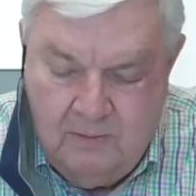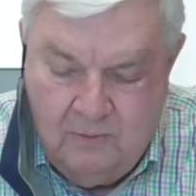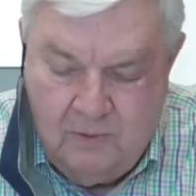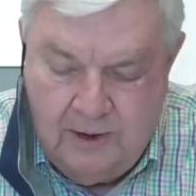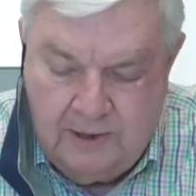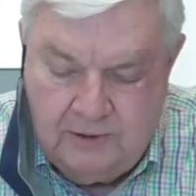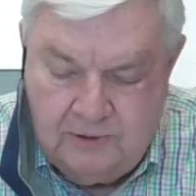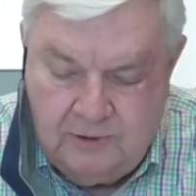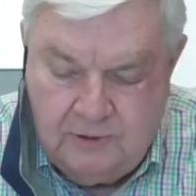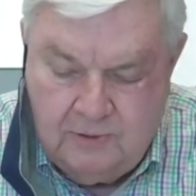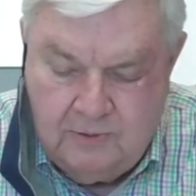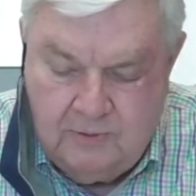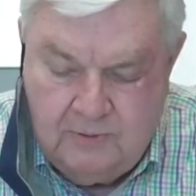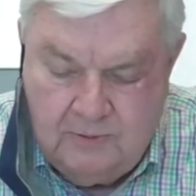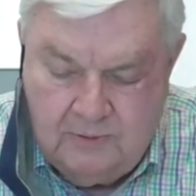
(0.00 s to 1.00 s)

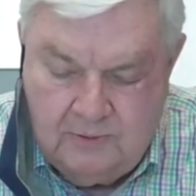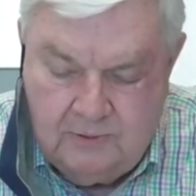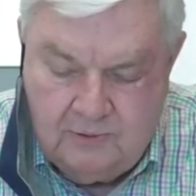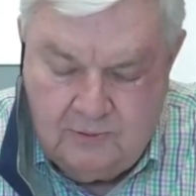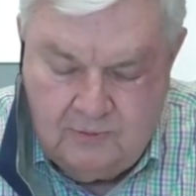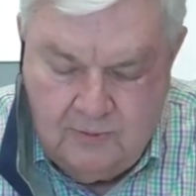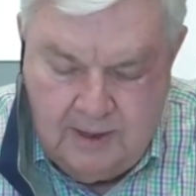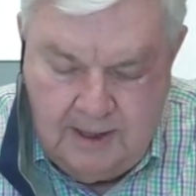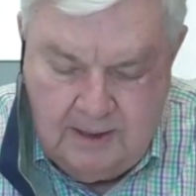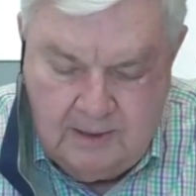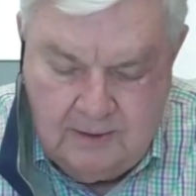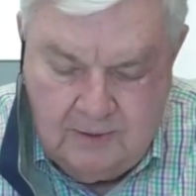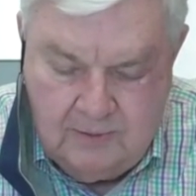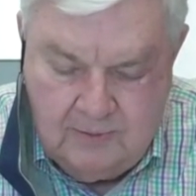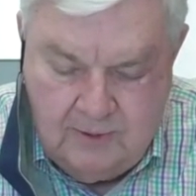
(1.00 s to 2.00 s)

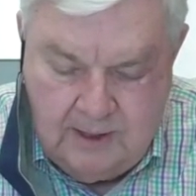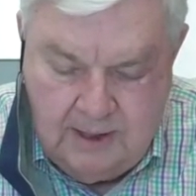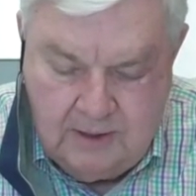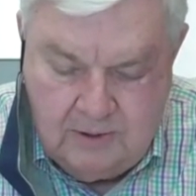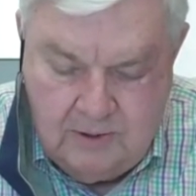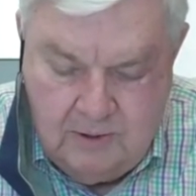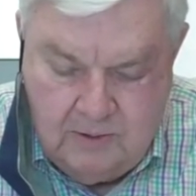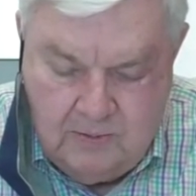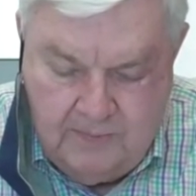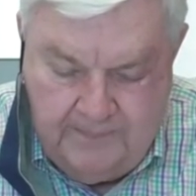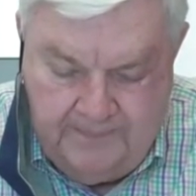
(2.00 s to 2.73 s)
1-2-2022.